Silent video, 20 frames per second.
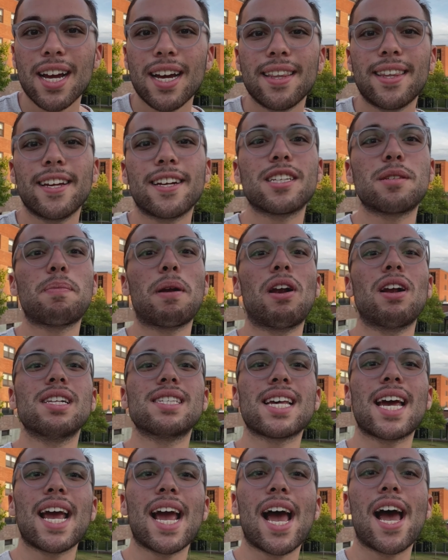the experience
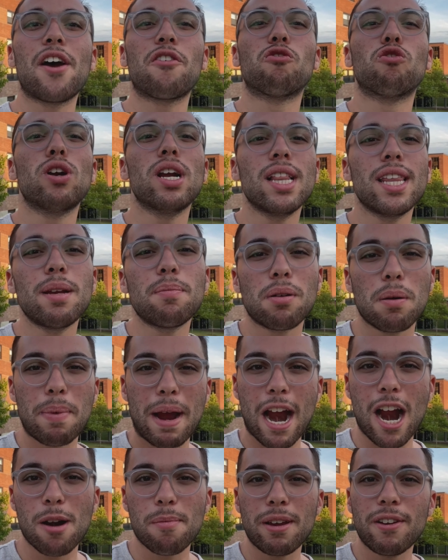I had really
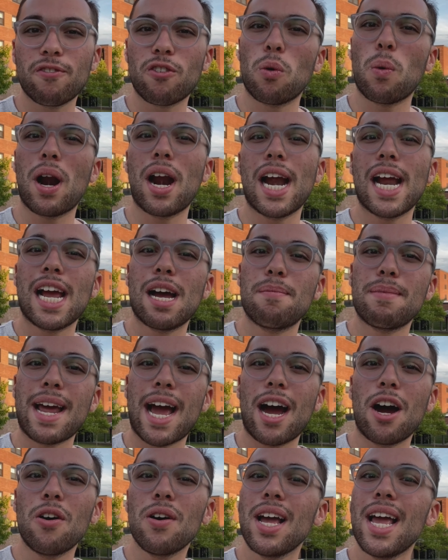prepared me for where I am
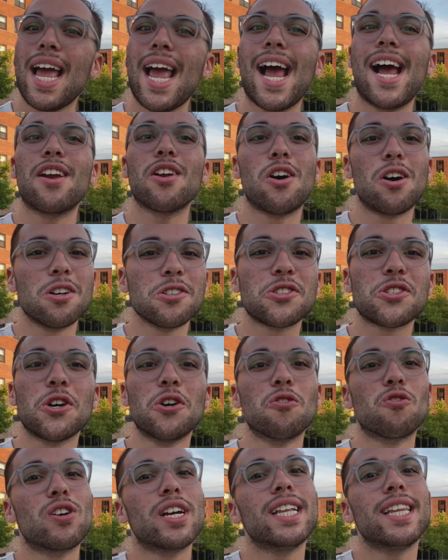now, and also
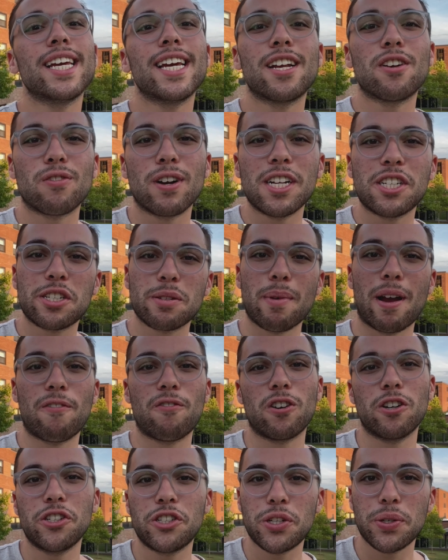really enriched my
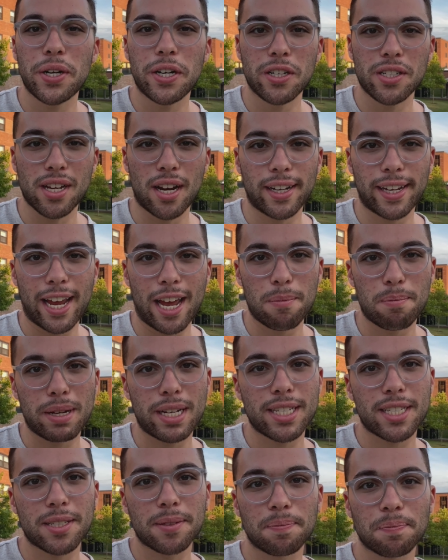first 2 years on
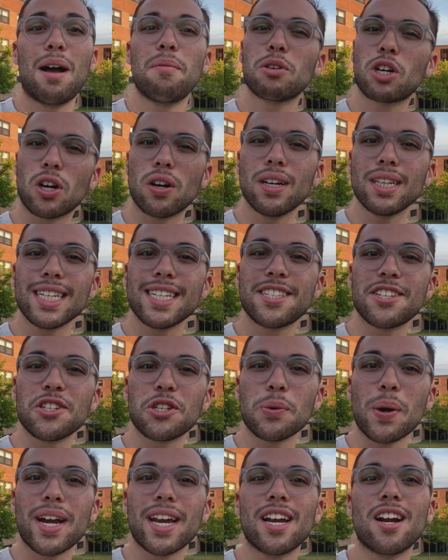campus. I'm currently
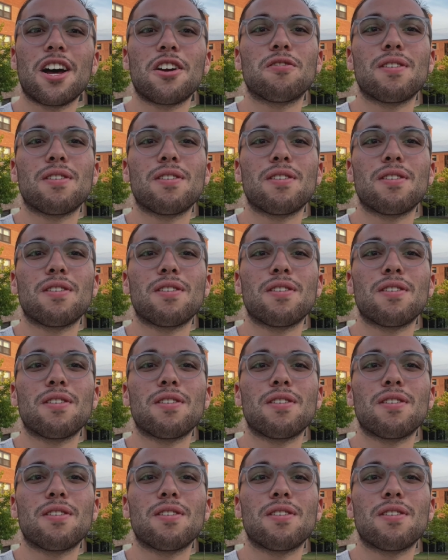situated on